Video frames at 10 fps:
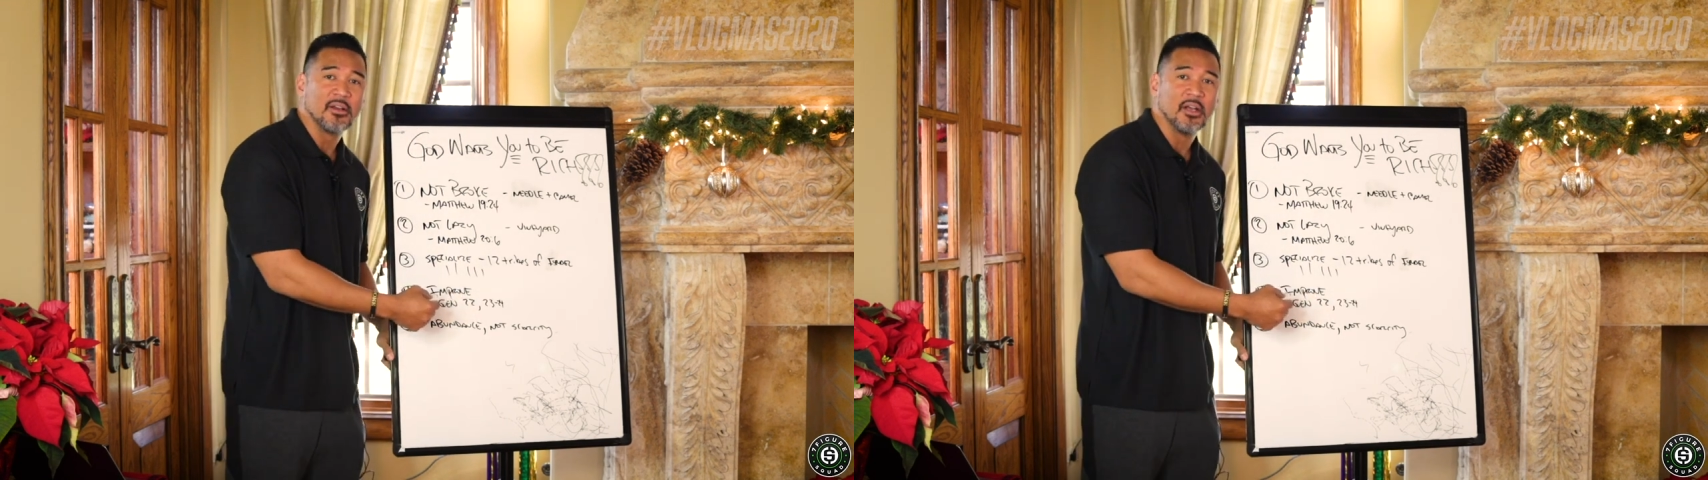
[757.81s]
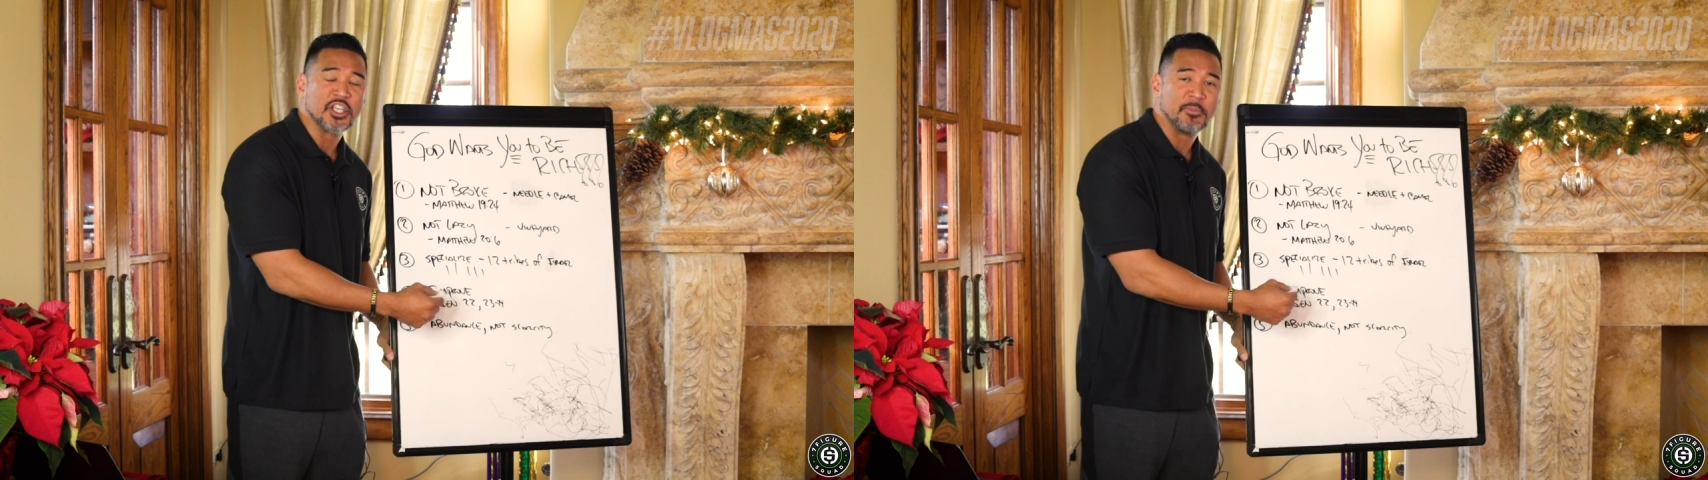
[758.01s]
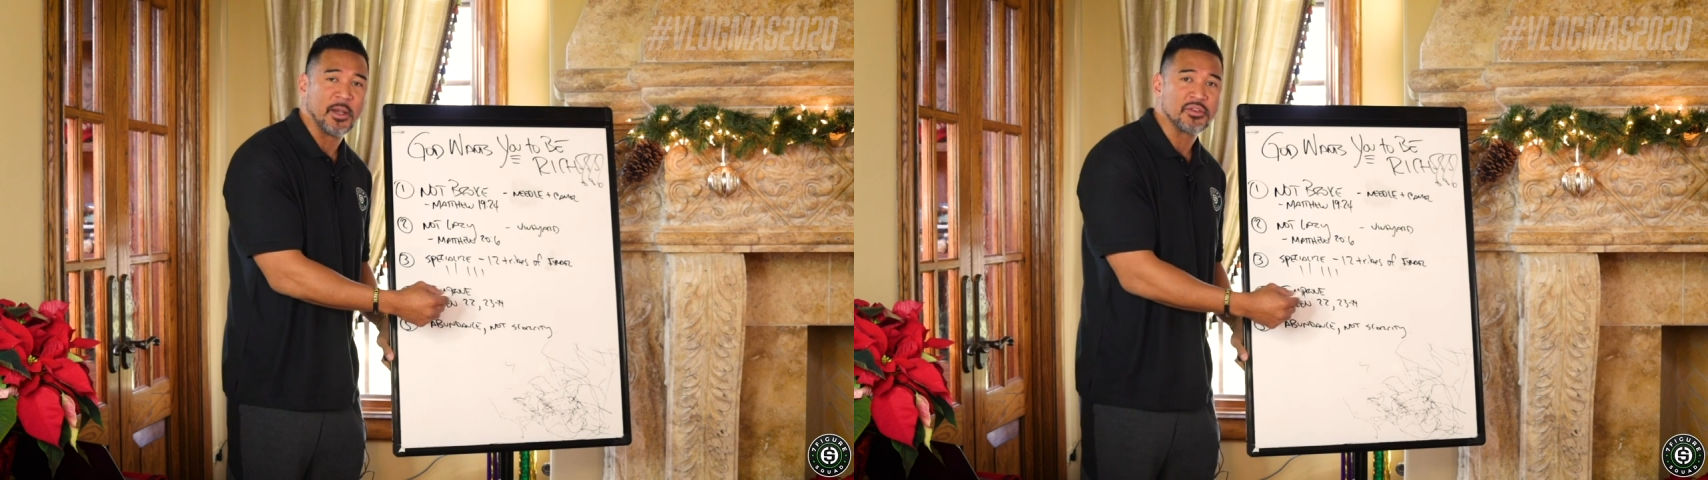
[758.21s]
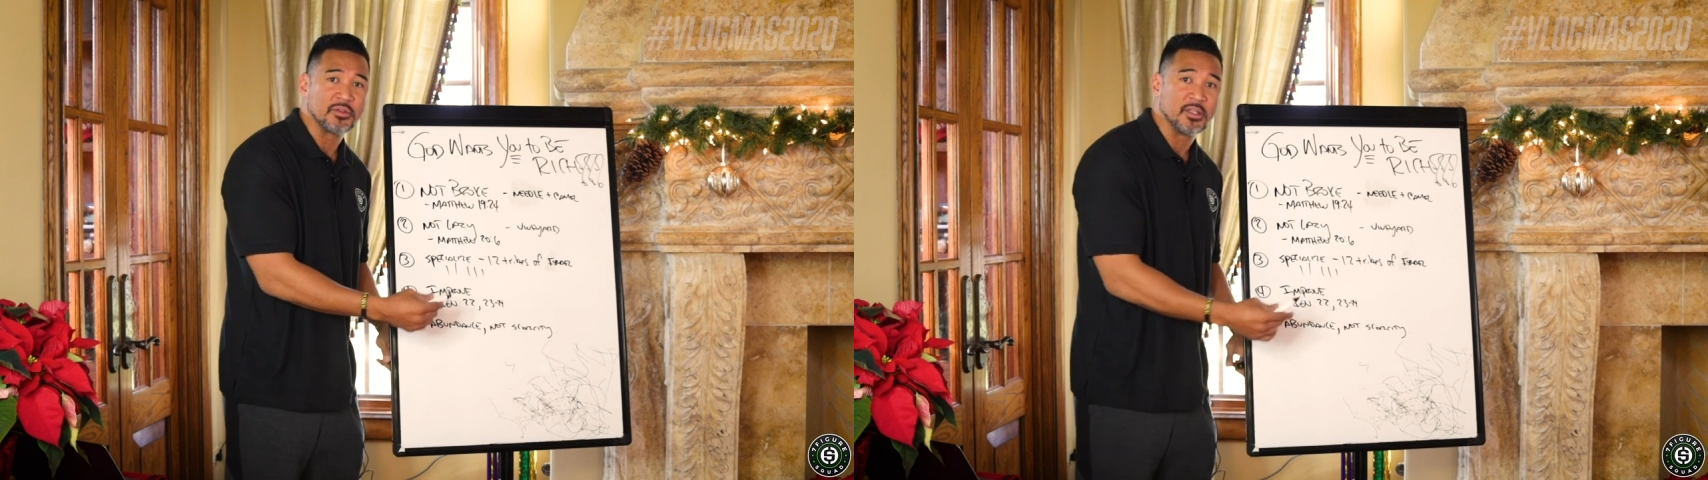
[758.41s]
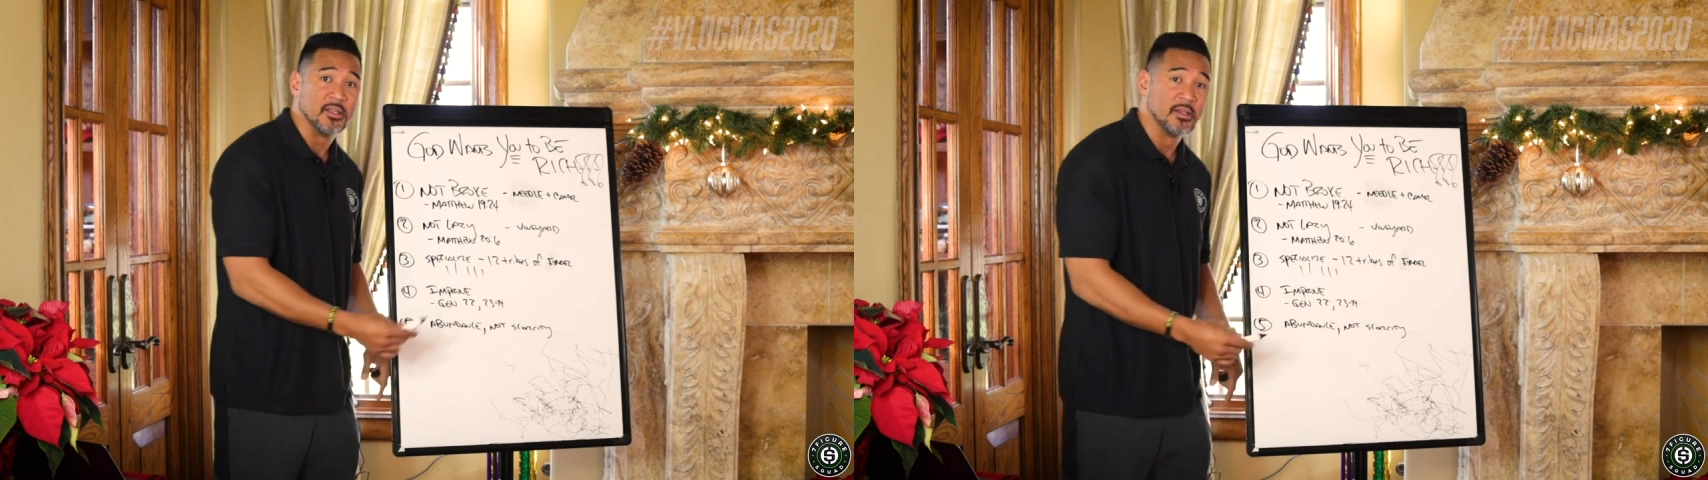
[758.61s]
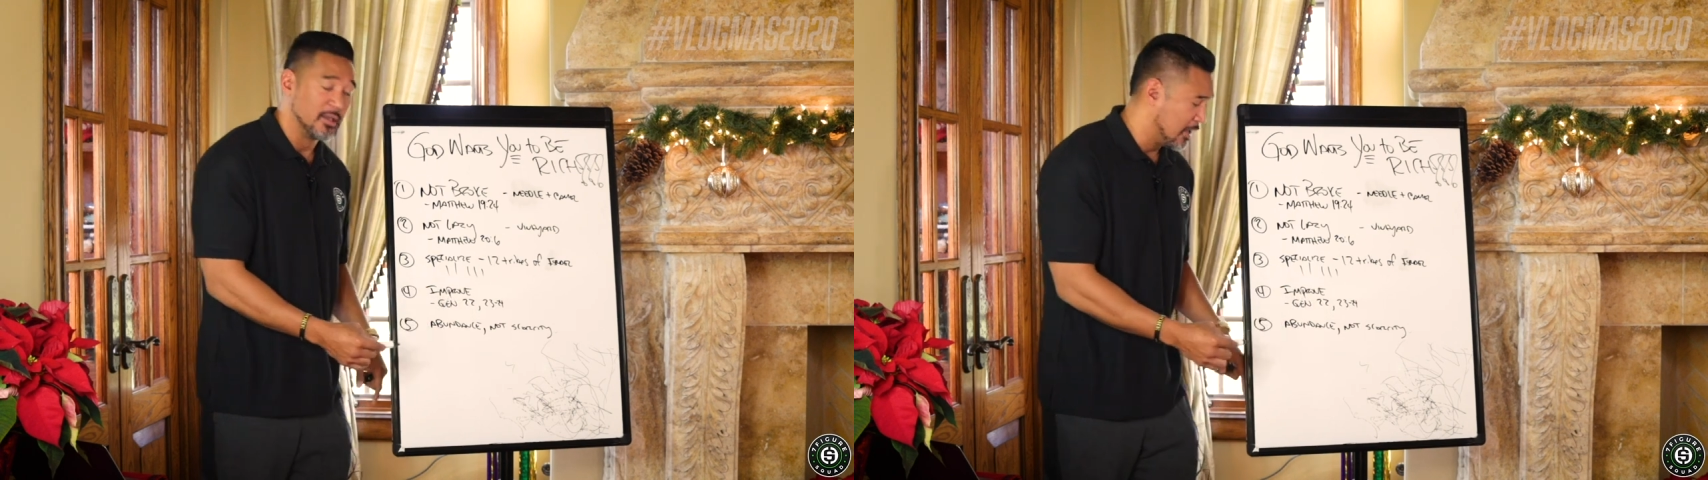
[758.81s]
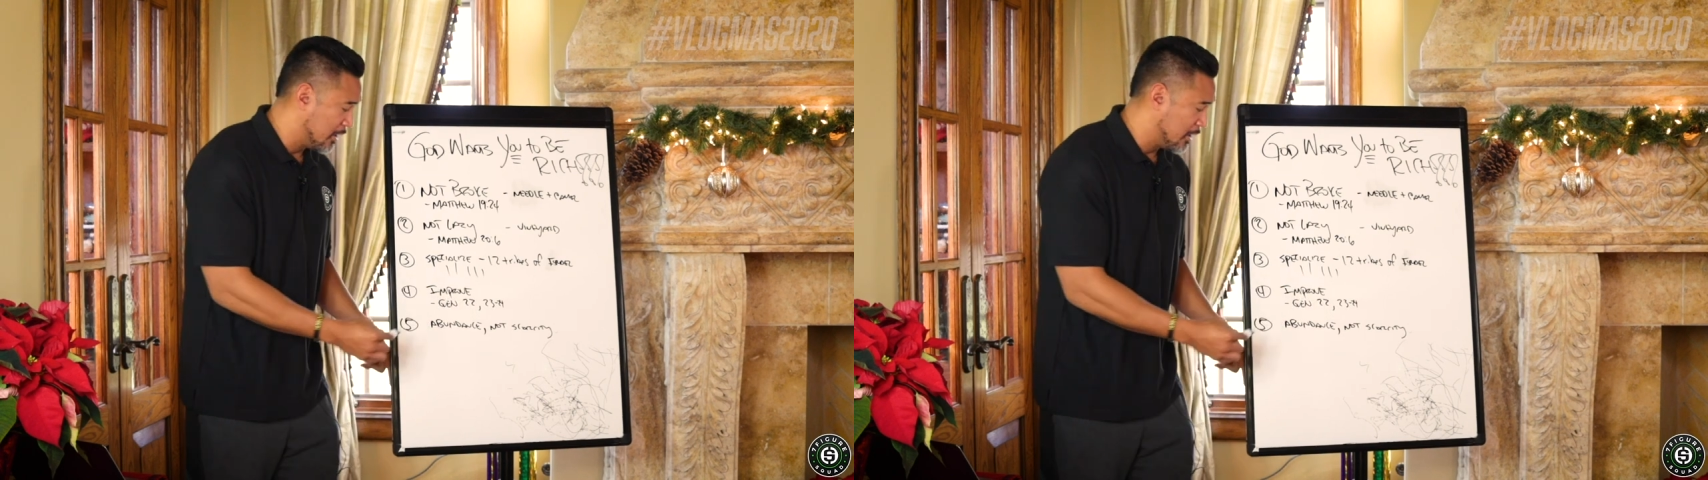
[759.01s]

area of specialty.